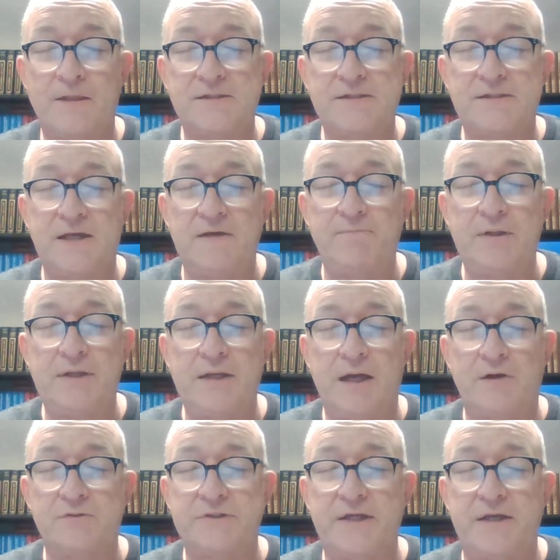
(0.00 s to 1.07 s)
Save me
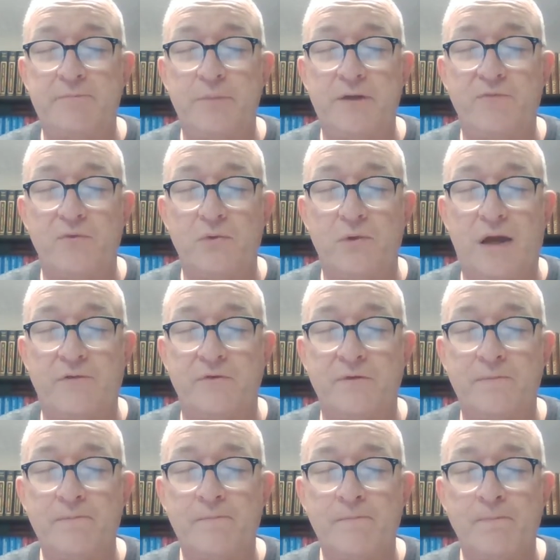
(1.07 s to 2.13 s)
now, save me
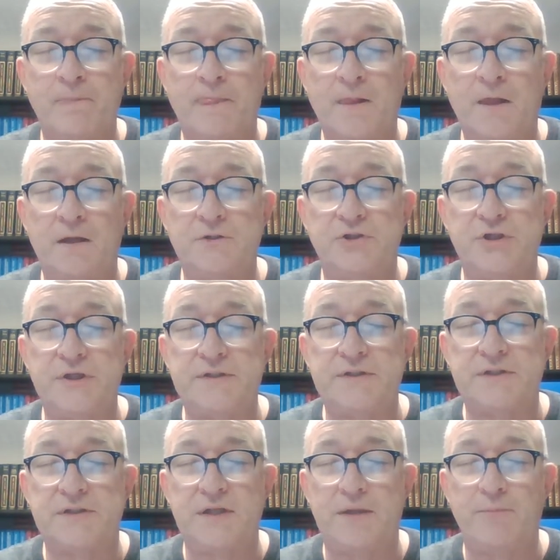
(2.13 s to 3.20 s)
forever. In
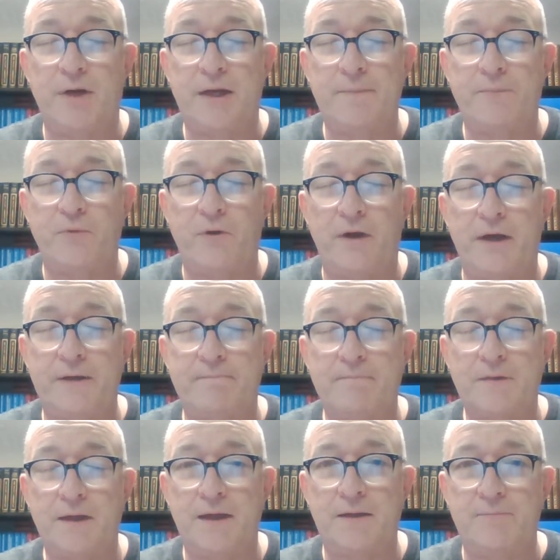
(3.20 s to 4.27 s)
Jesus' name I pray.
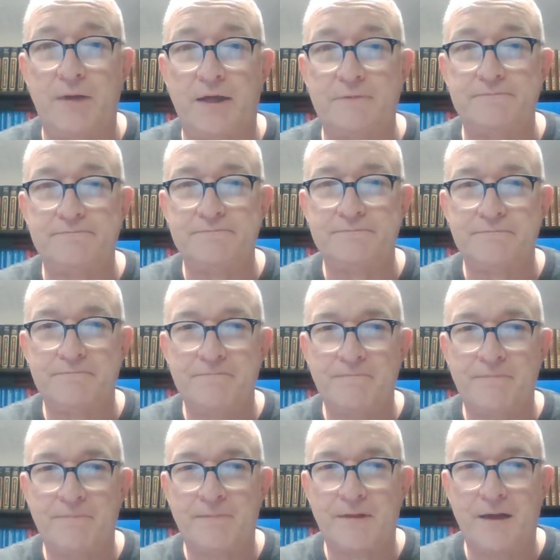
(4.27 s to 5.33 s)
Amen.
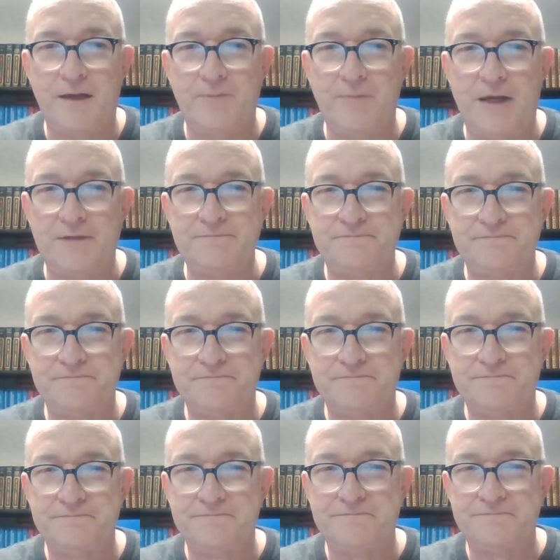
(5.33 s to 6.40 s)
Amen.
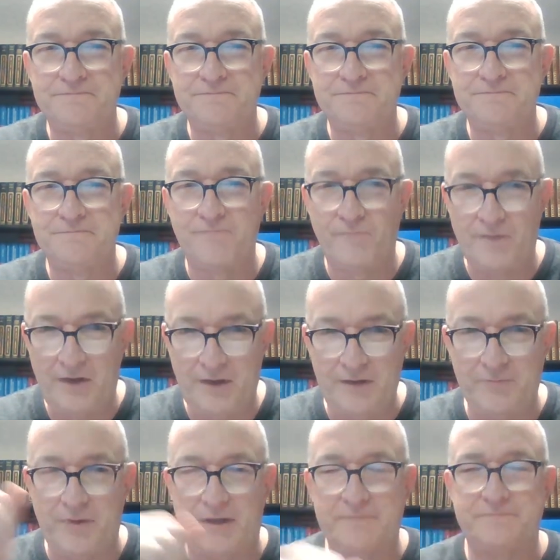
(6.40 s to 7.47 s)

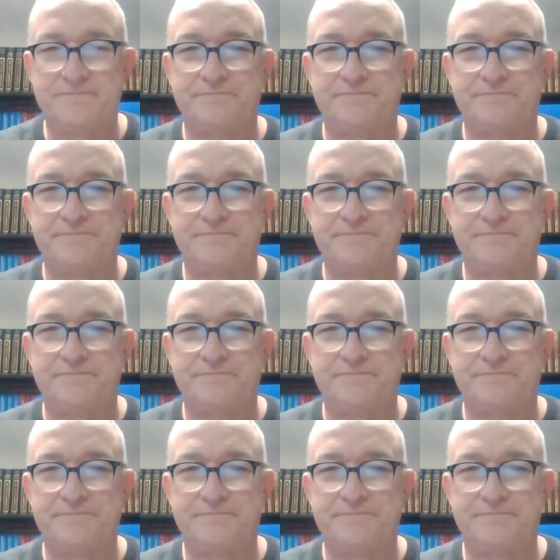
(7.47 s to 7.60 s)
Amen.